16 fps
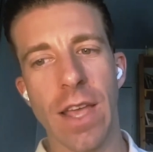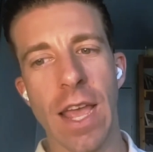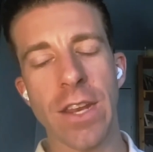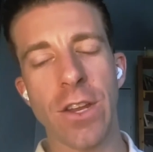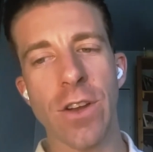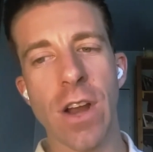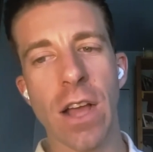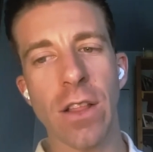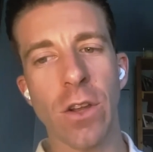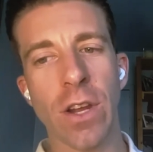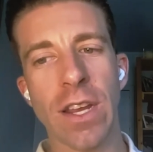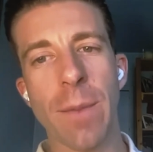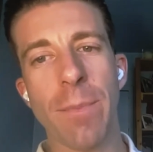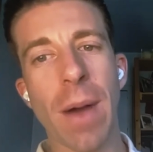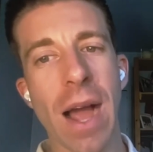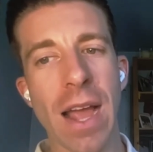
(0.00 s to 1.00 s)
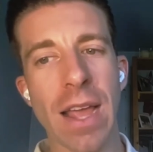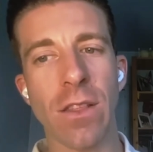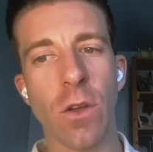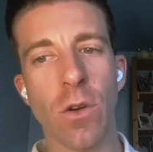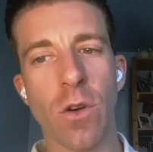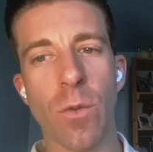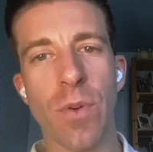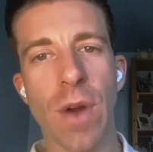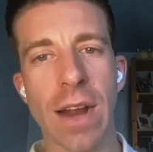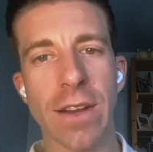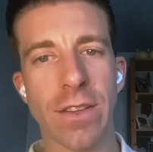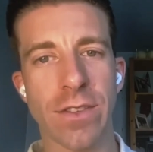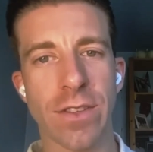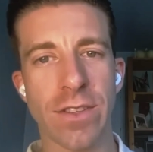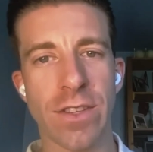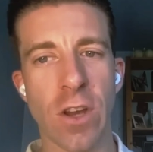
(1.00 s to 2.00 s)
and you're not looking to buy local
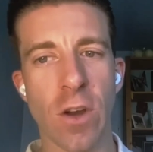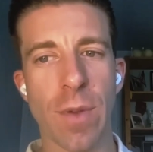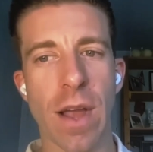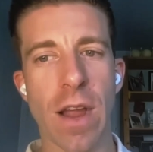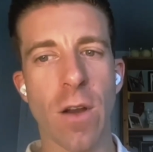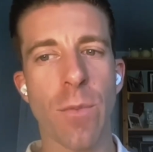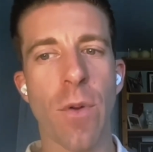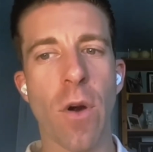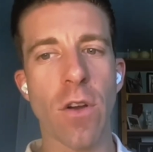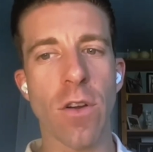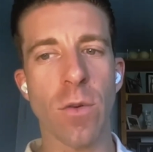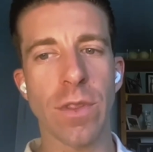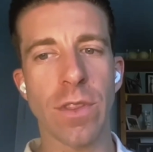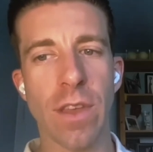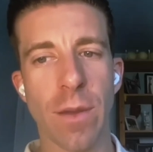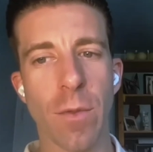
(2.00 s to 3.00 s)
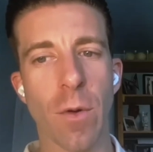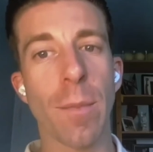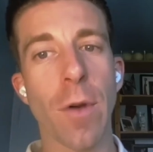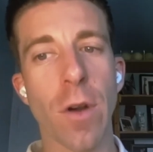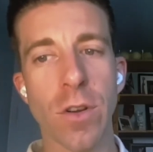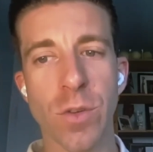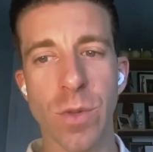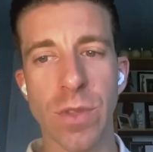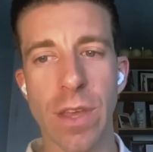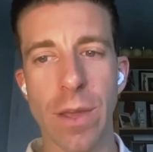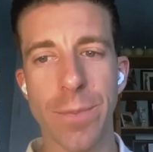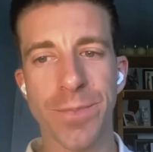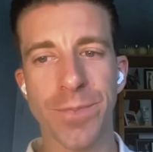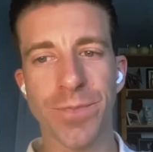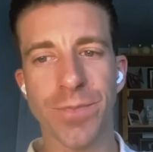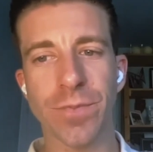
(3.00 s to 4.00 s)
practices nearby or partner with them or merge with
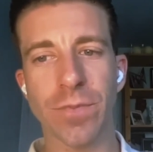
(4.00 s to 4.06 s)
them,